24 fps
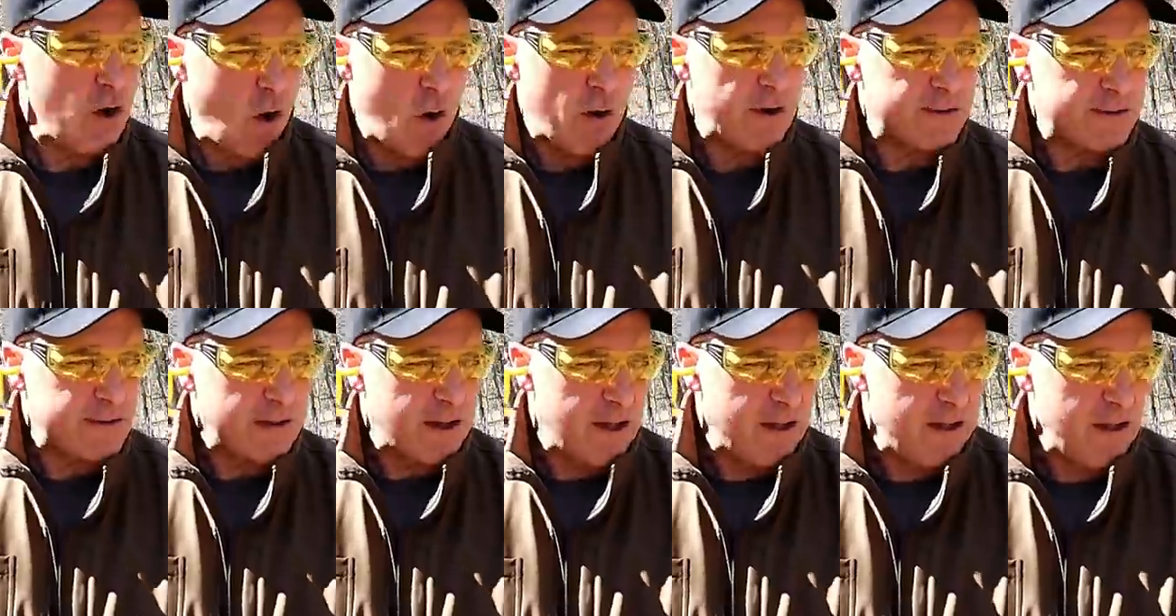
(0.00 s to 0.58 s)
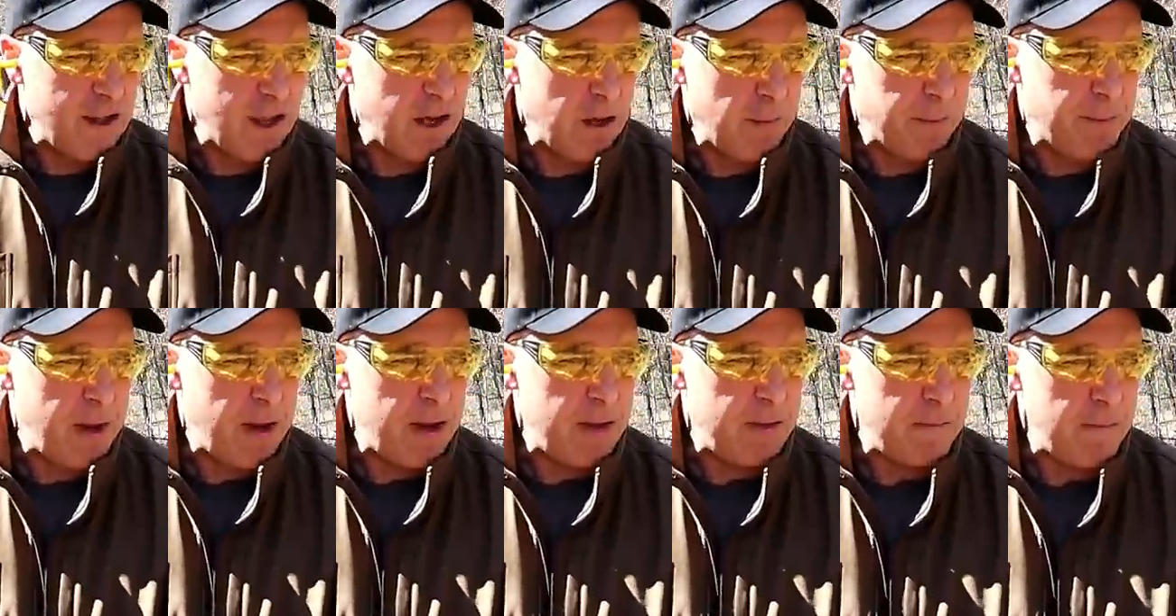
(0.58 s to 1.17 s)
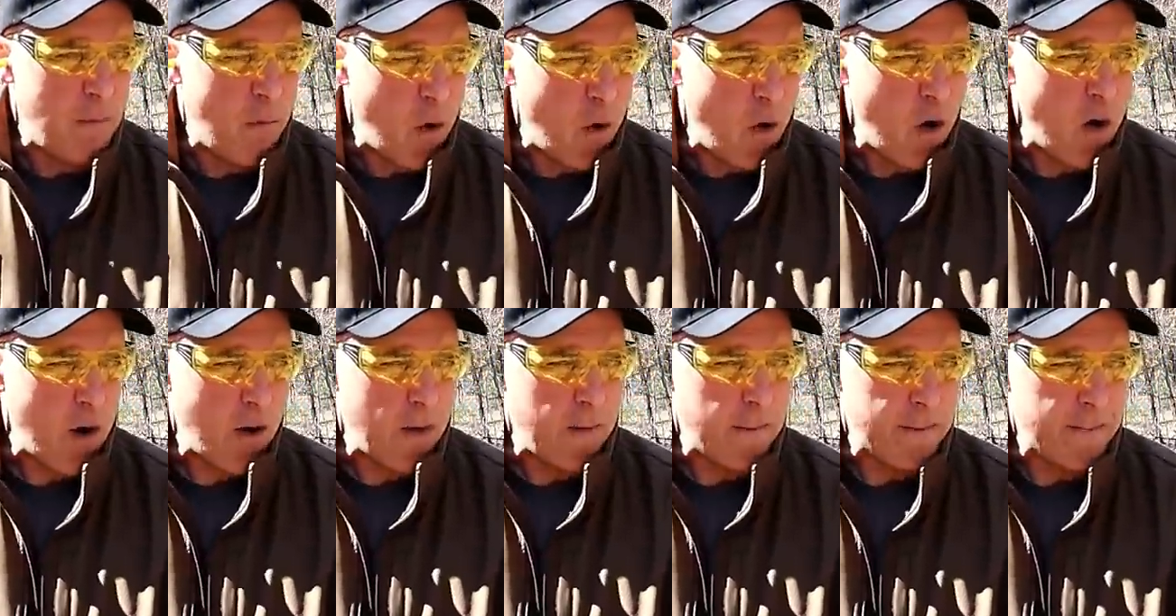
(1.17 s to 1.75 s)
notice a little bit
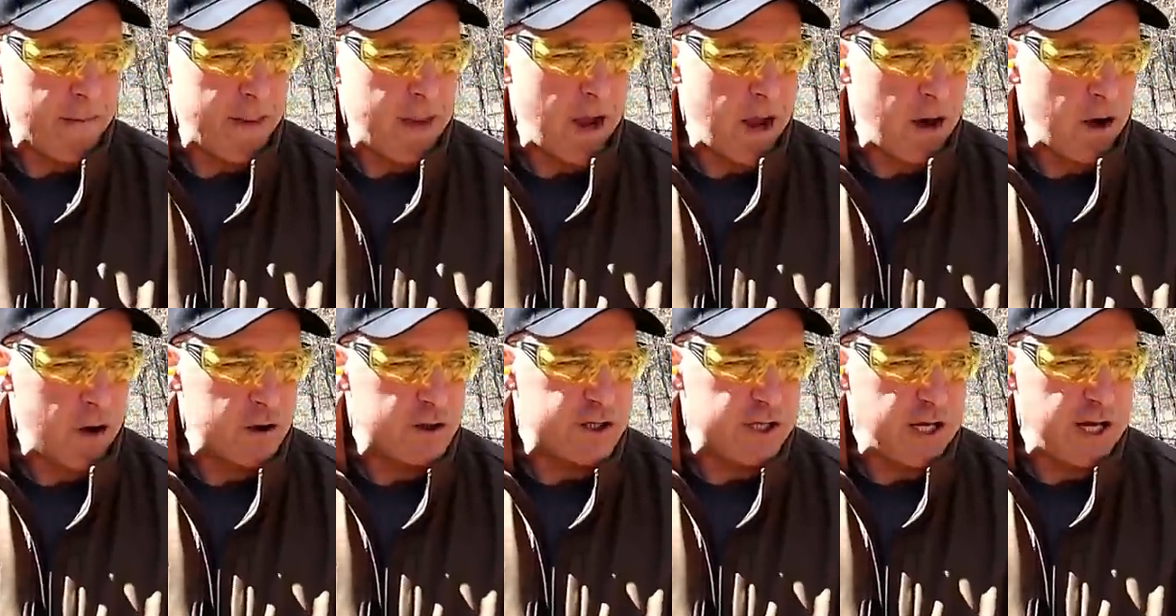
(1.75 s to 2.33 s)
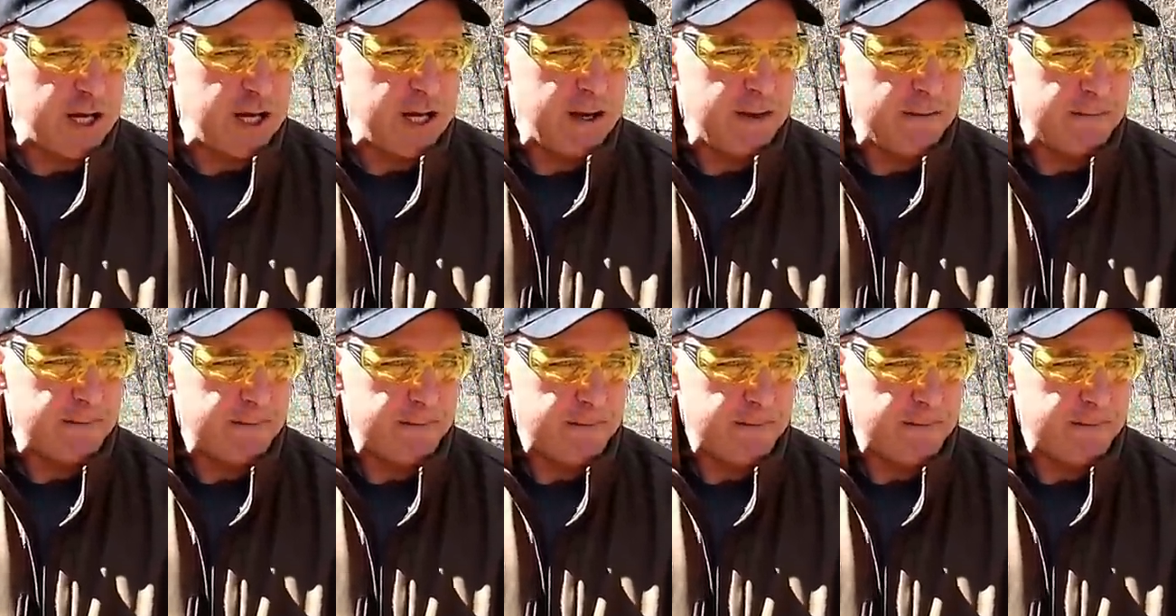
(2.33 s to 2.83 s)
more energy.